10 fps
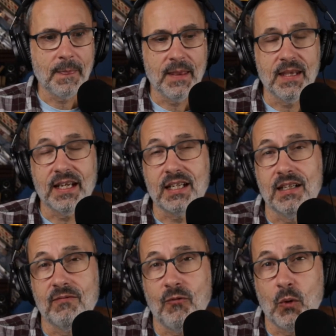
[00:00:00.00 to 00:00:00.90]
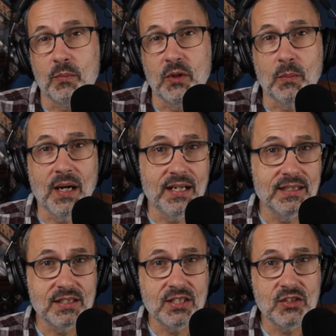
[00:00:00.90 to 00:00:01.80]
It can inform your buying
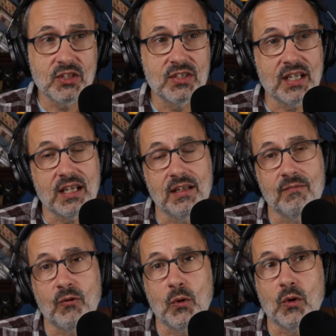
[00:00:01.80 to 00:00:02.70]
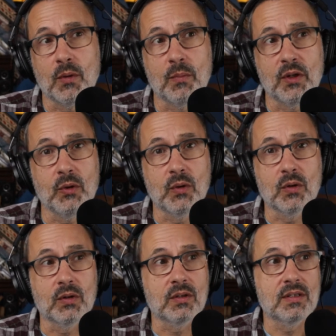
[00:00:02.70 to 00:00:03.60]
decisions. It can inform
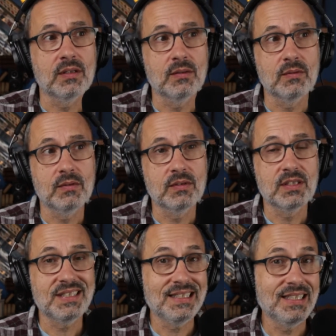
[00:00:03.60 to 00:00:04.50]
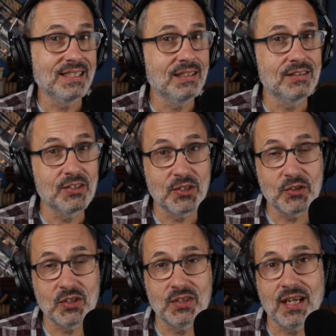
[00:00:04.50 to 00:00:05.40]
your selling
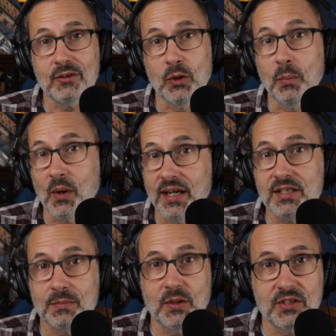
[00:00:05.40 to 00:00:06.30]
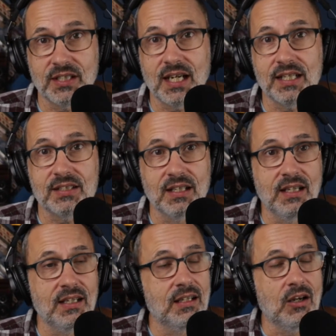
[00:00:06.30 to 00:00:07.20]
decisions, how you price merchandise.
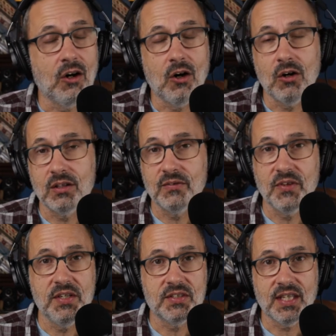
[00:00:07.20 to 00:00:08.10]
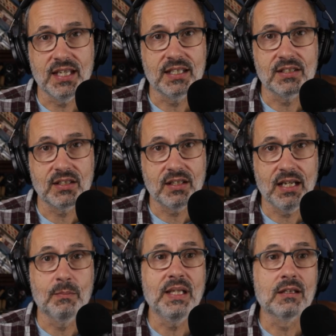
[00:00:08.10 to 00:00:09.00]
All of these things
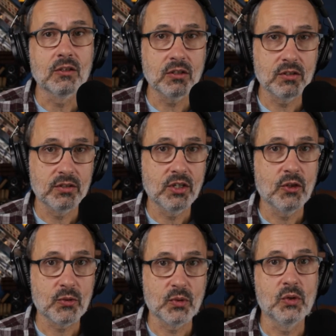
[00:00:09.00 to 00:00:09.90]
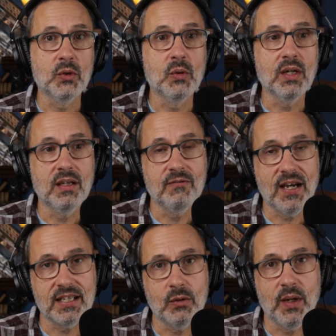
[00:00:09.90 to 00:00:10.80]
can be learned through
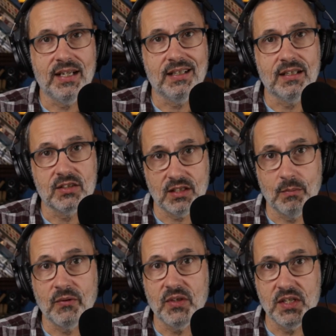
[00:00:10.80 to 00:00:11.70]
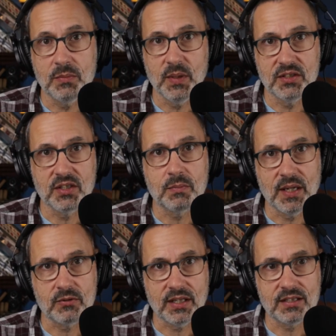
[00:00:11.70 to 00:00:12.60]
evaluating some of these business
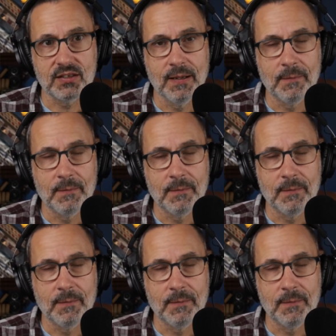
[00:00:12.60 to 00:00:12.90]
metrics.